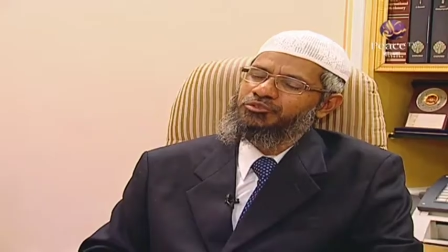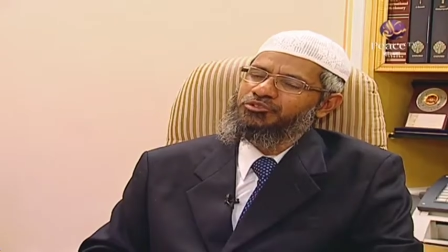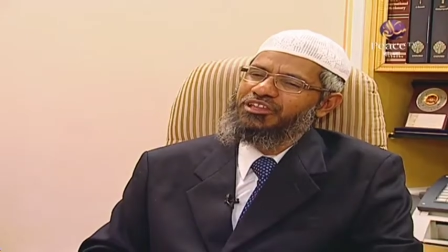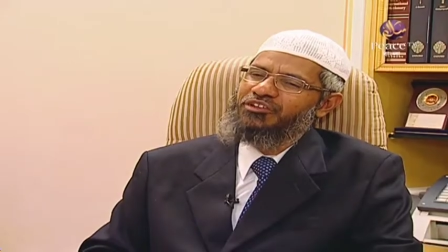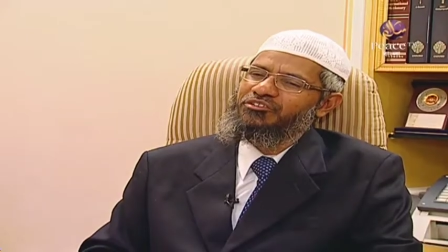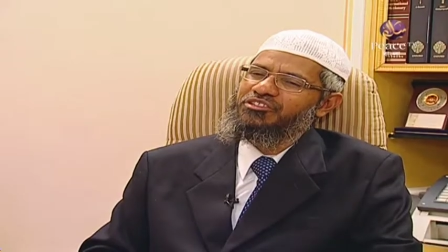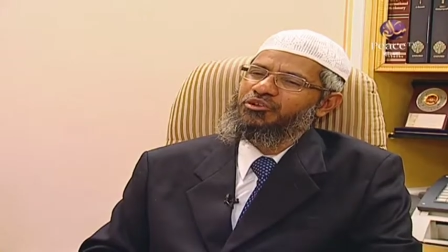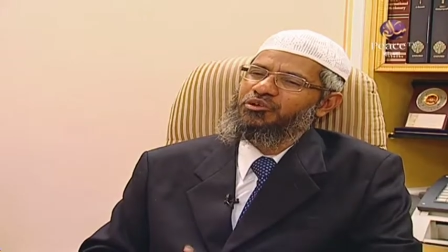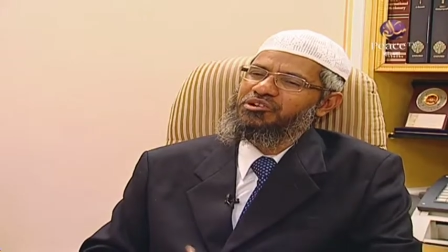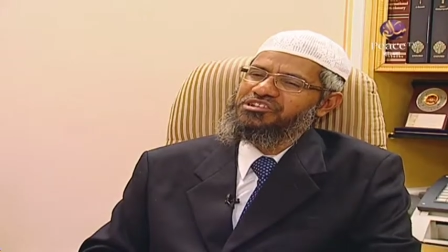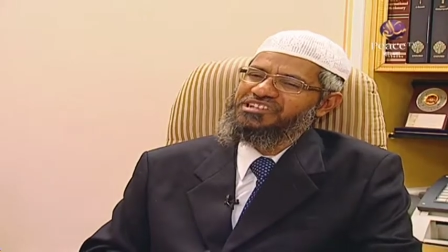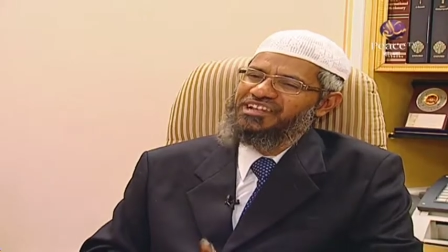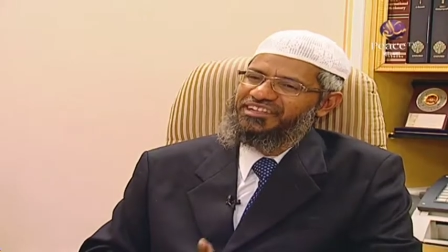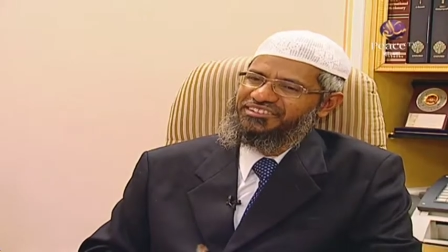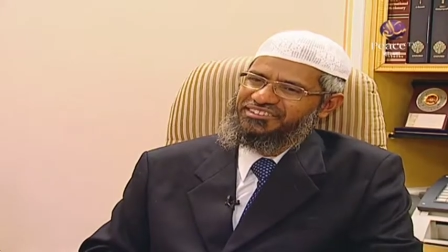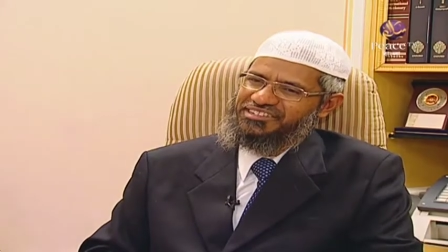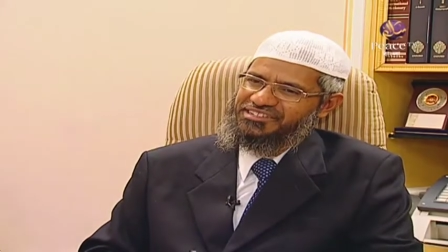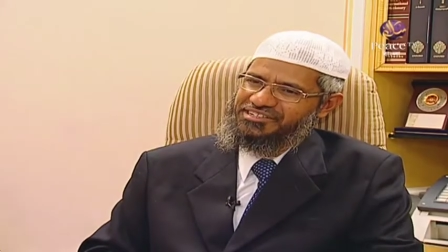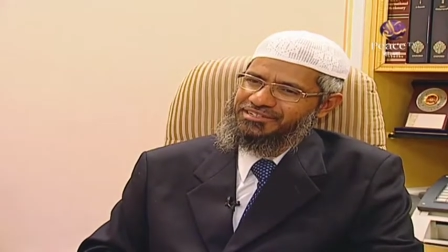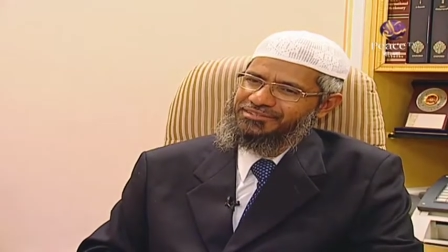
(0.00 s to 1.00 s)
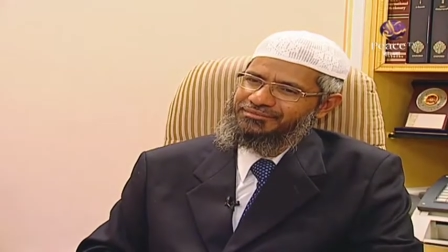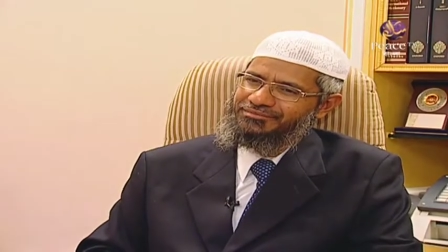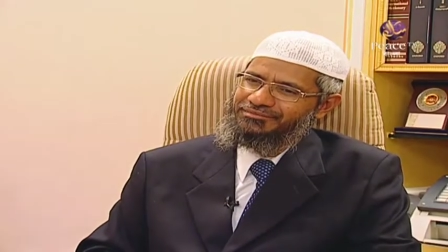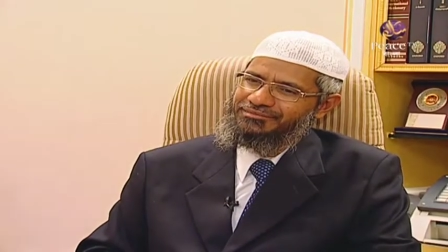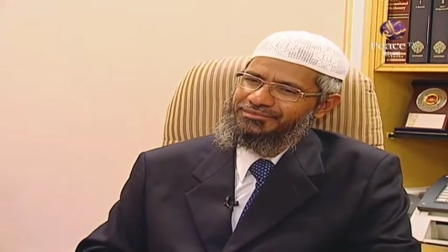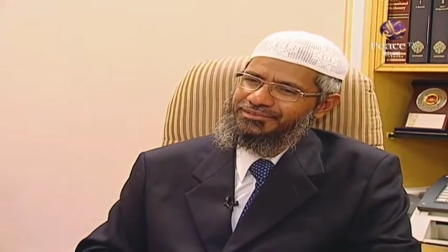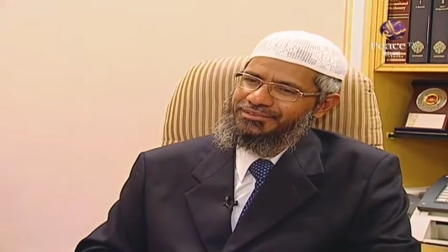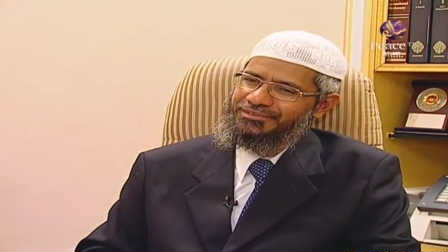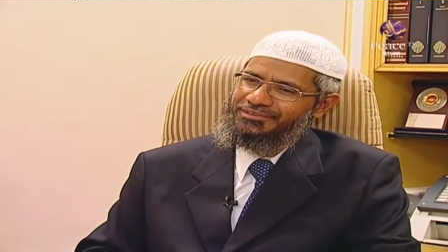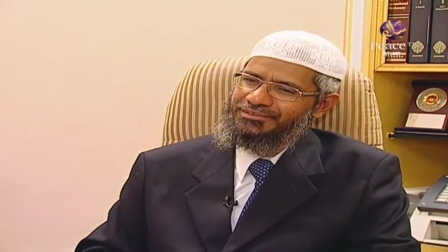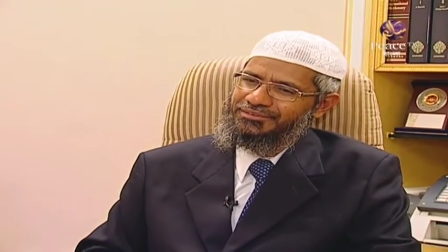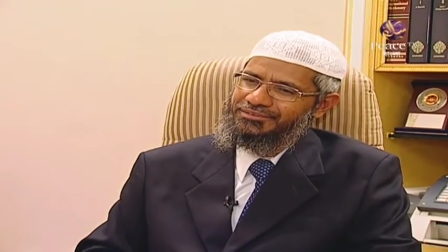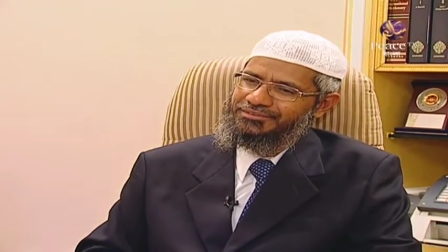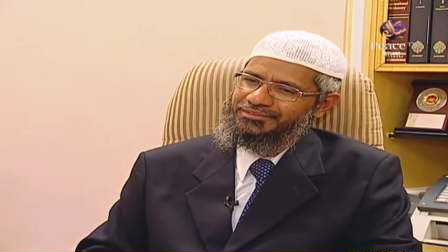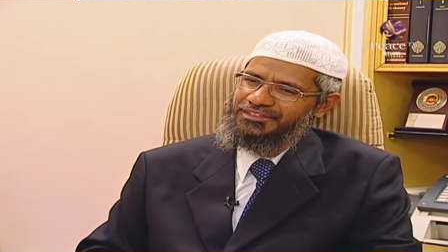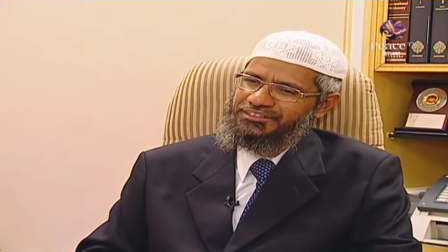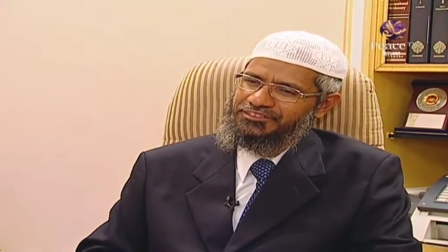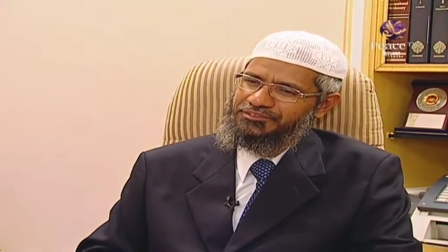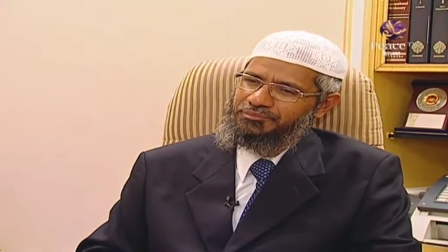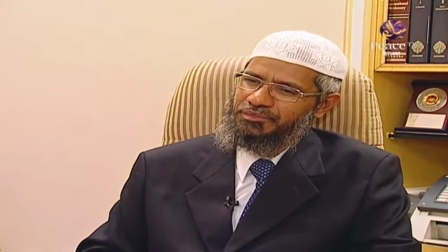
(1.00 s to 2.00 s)
Yes, but that was a question and session,
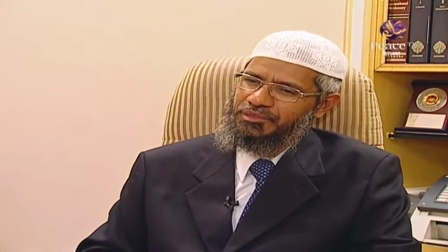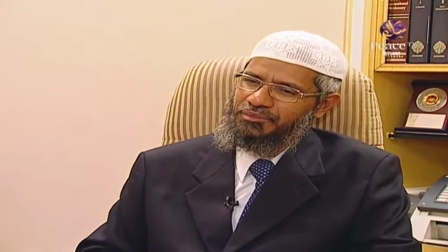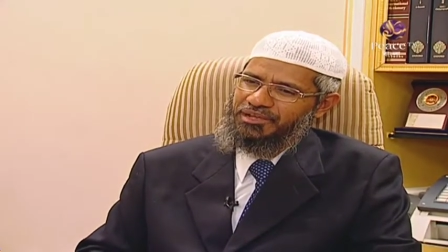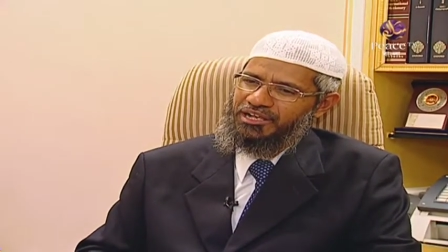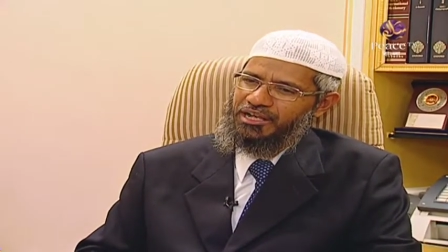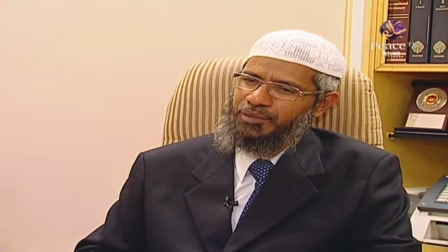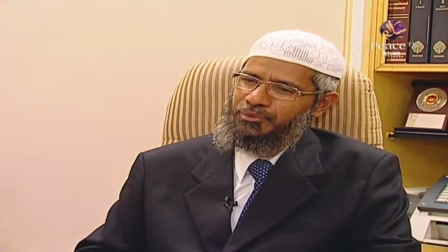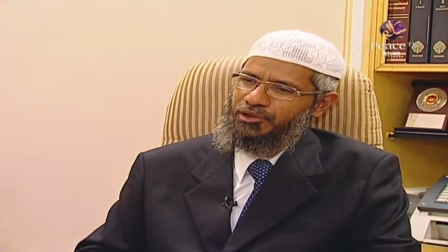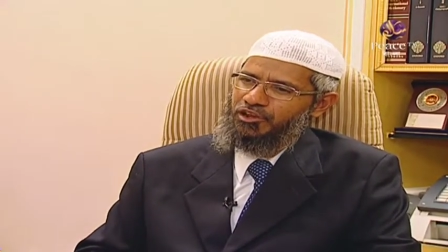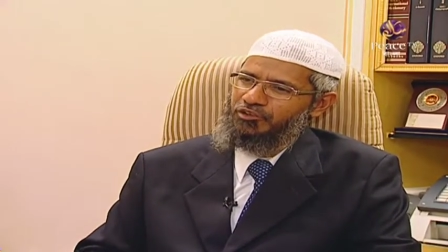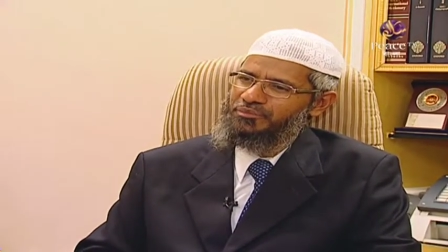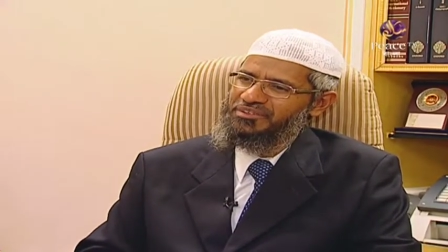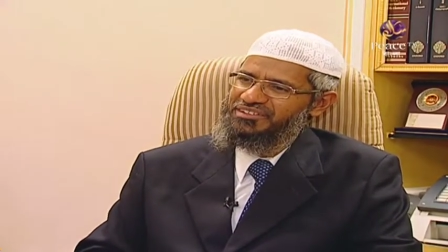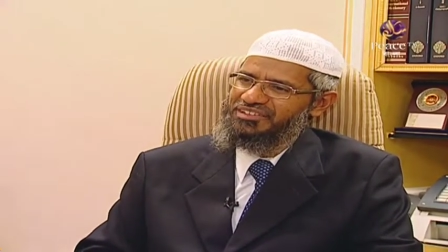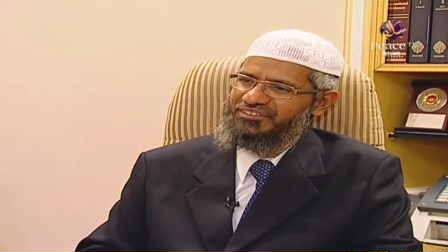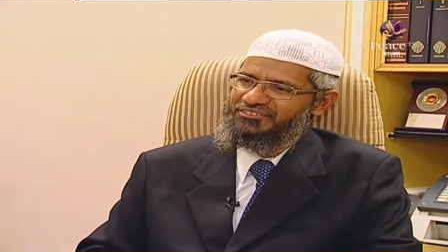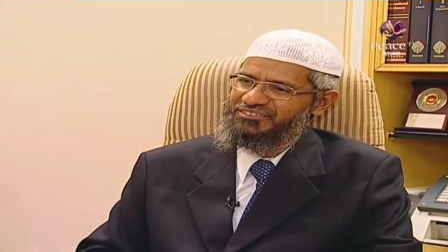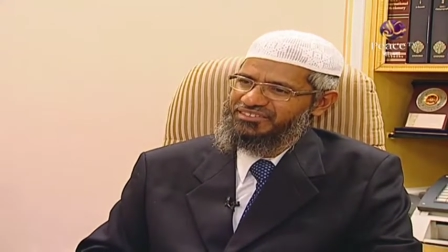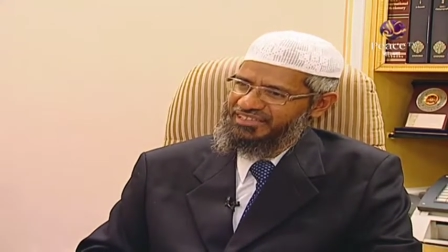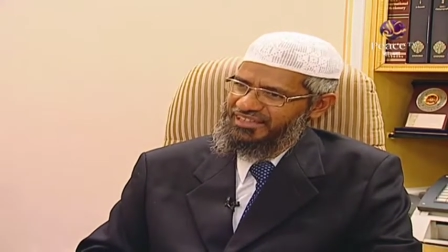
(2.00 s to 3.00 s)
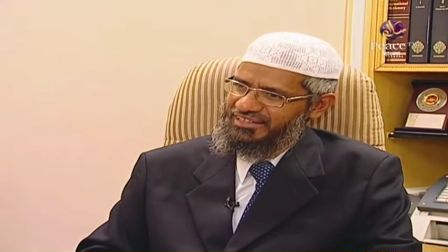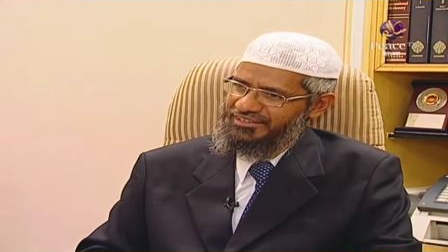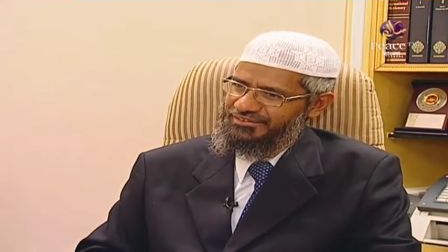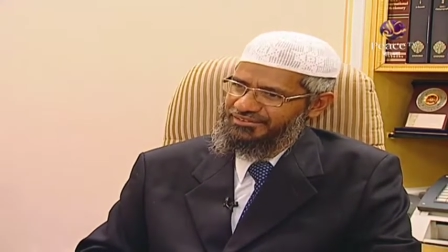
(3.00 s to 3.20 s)
just maybe a couple of months after